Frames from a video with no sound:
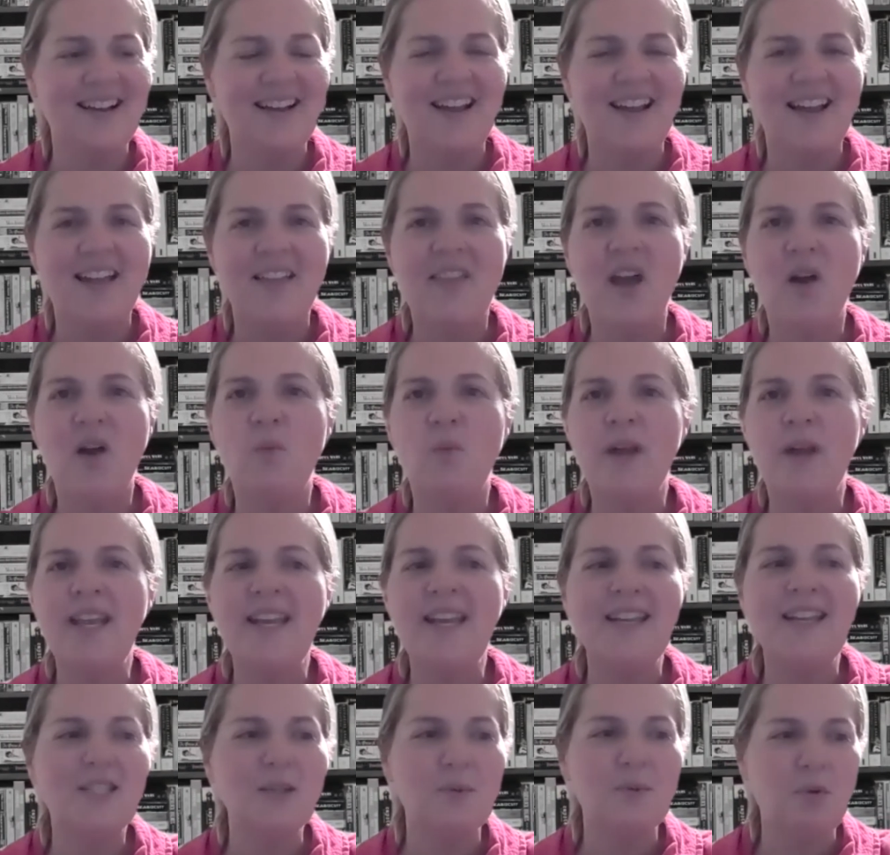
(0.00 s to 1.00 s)
that we
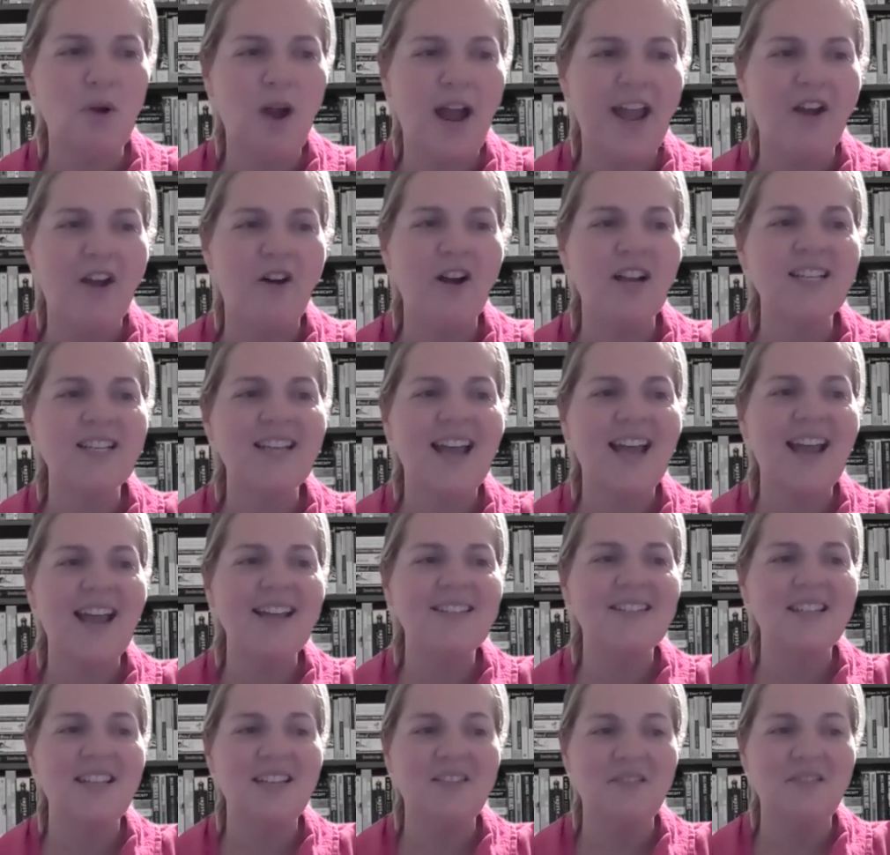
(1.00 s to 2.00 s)
need to
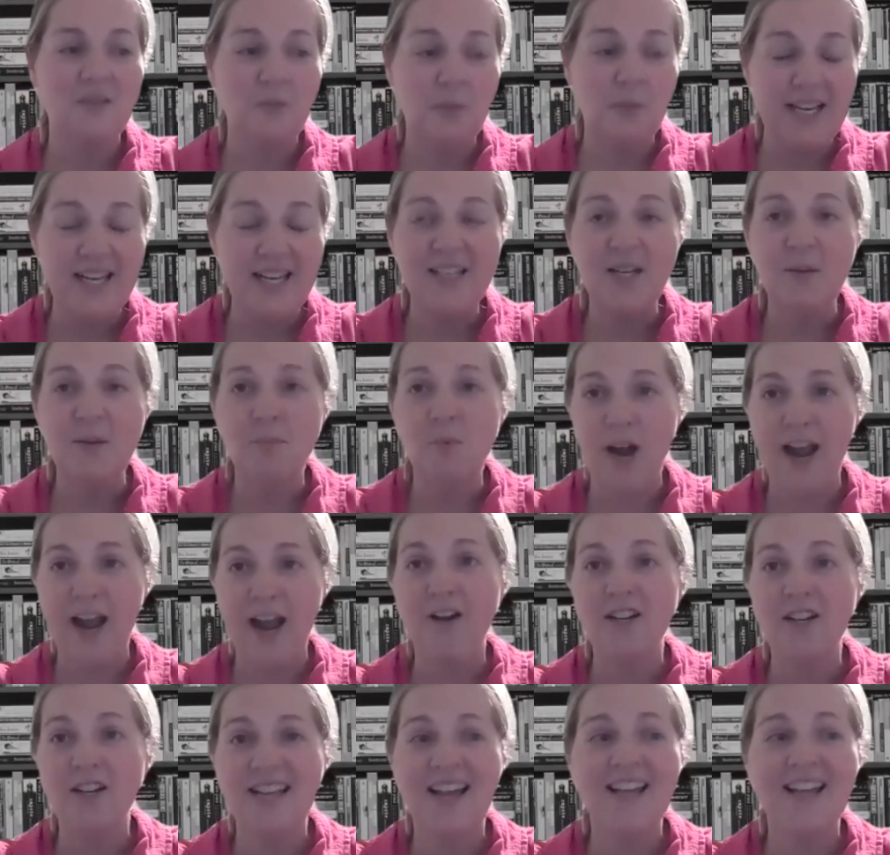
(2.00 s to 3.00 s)

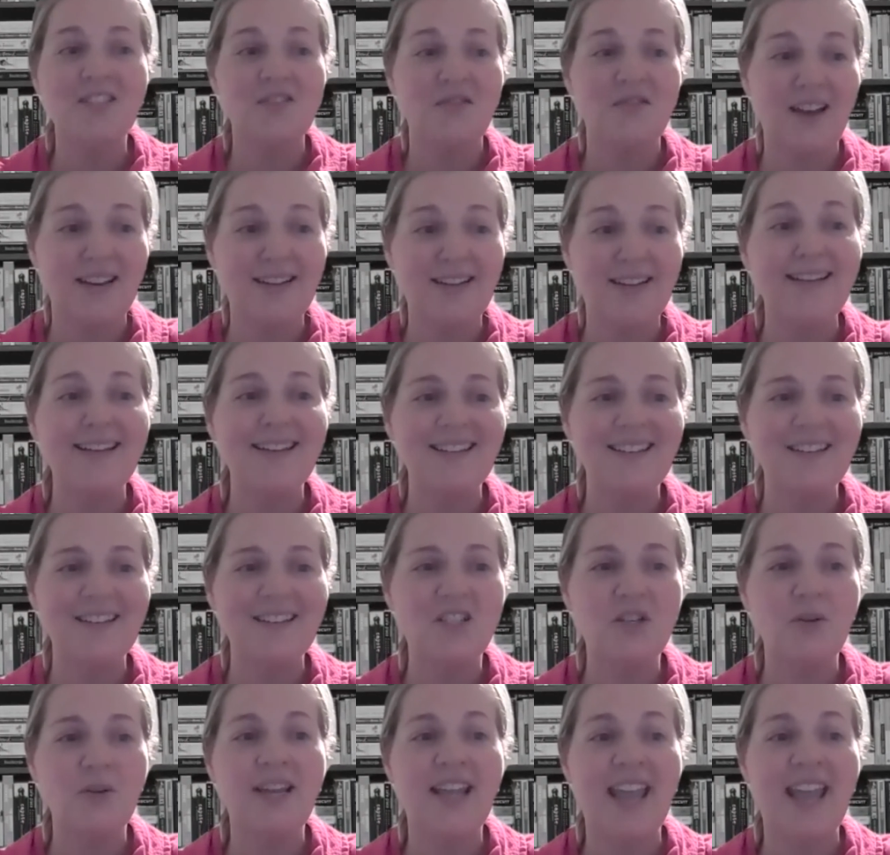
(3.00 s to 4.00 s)
prioritize funding
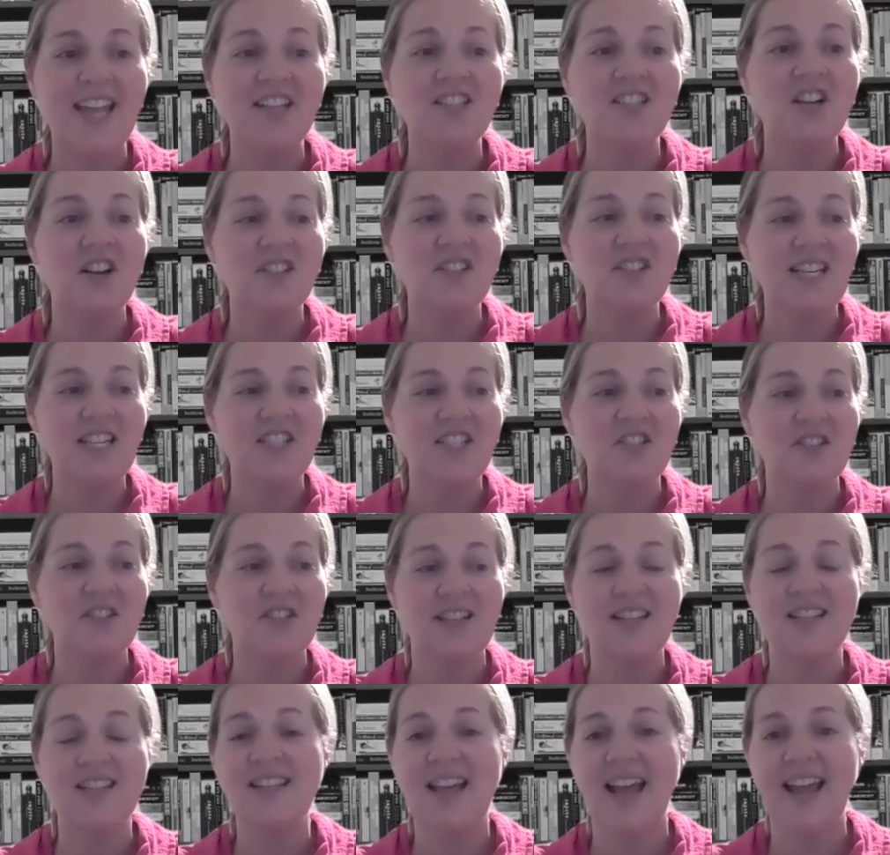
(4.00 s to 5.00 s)
to engage our teachers in
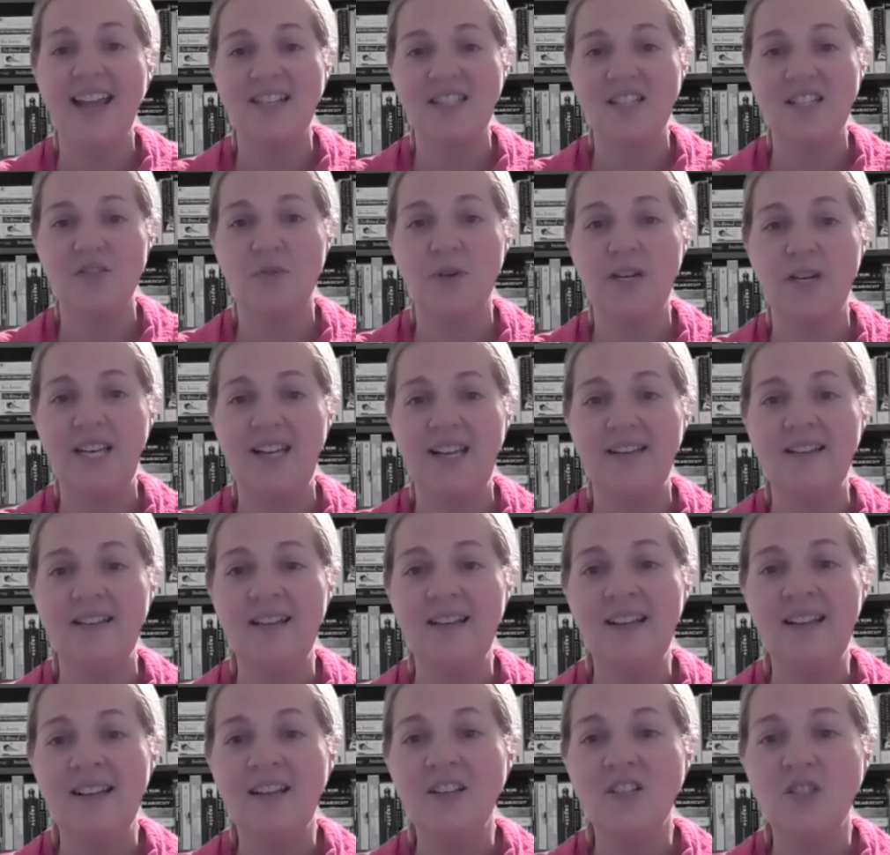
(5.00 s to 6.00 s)
the science of reading
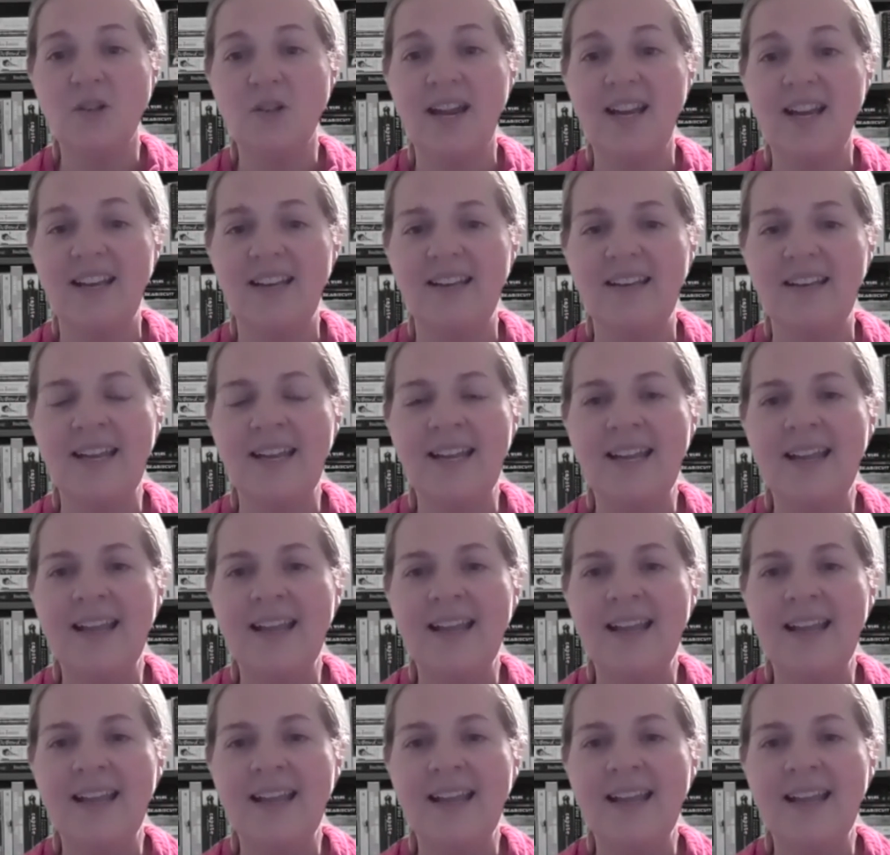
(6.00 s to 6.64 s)
training.